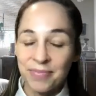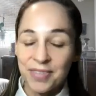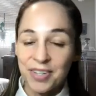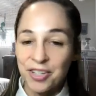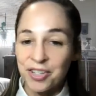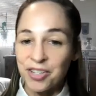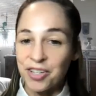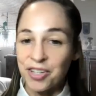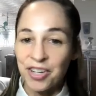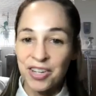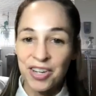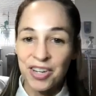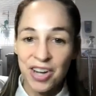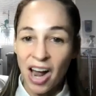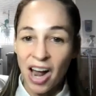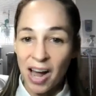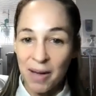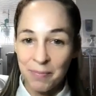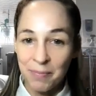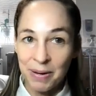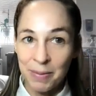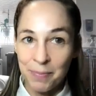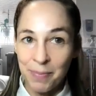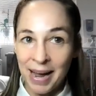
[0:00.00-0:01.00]
should
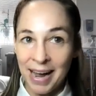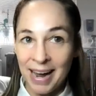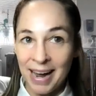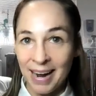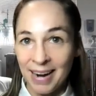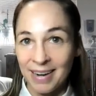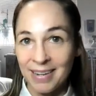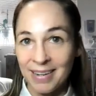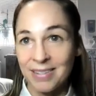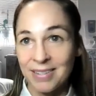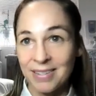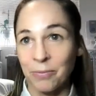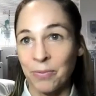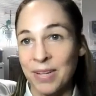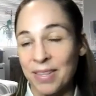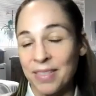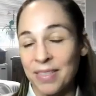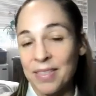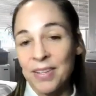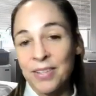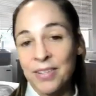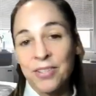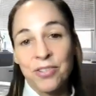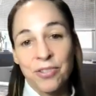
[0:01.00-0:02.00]
not be packed
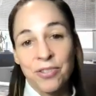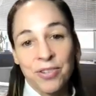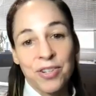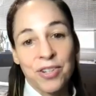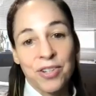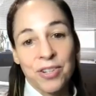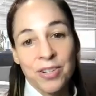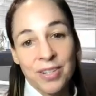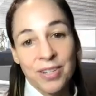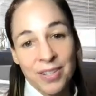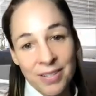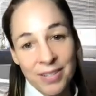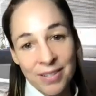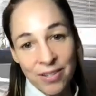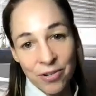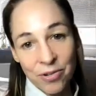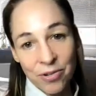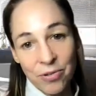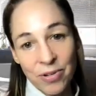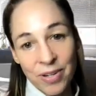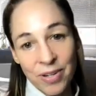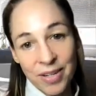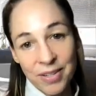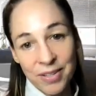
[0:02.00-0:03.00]
with astringent
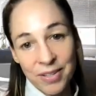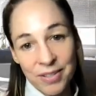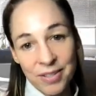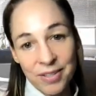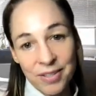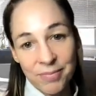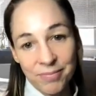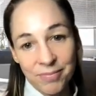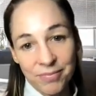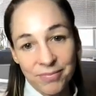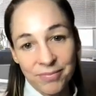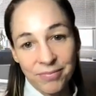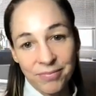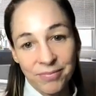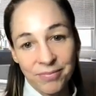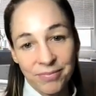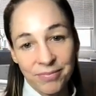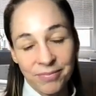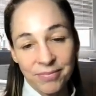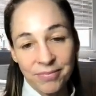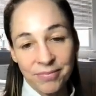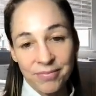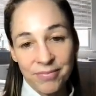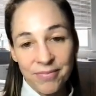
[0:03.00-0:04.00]
essential oils.
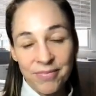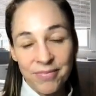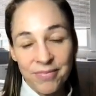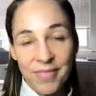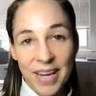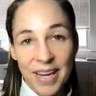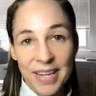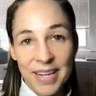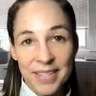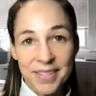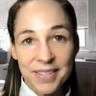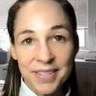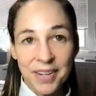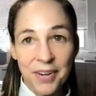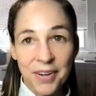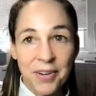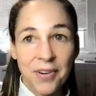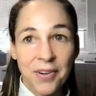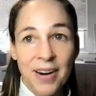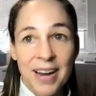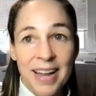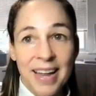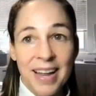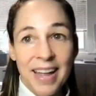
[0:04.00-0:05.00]

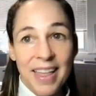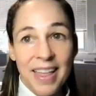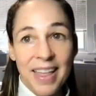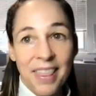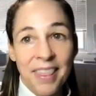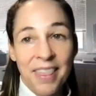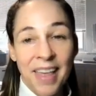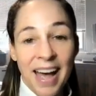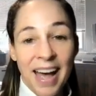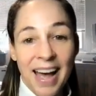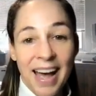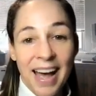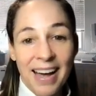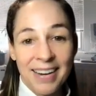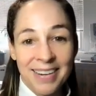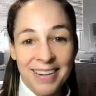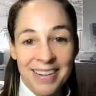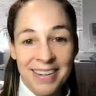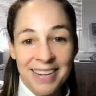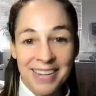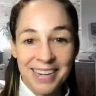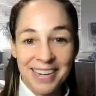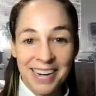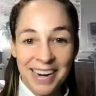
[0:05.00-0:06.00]
So that
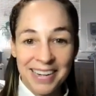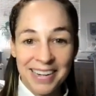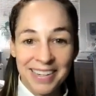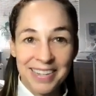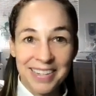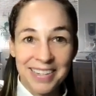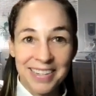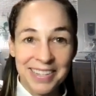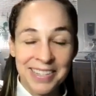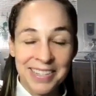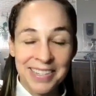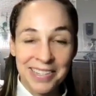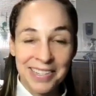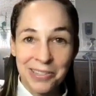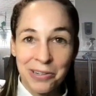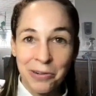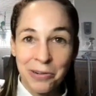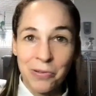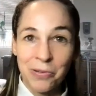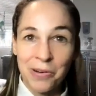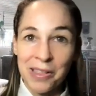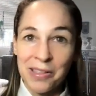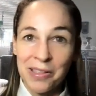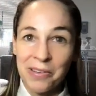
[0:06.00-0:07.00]
kind of
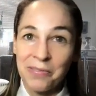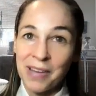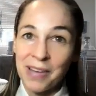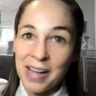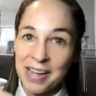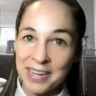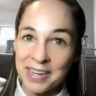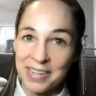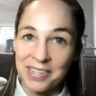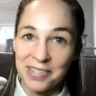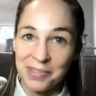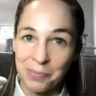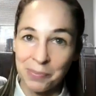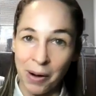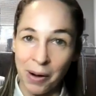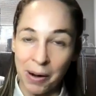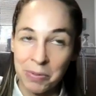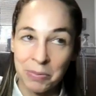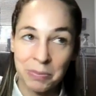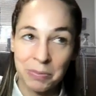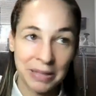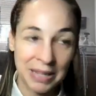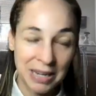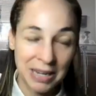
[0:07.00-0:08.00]
disqualifies
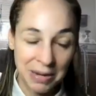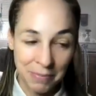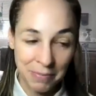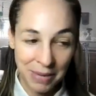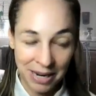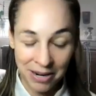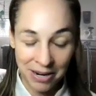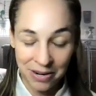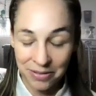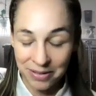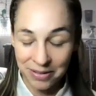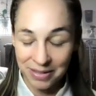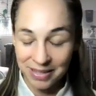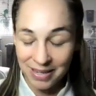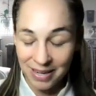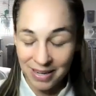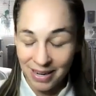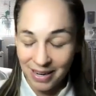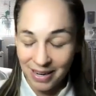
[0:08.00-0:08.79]
probably about,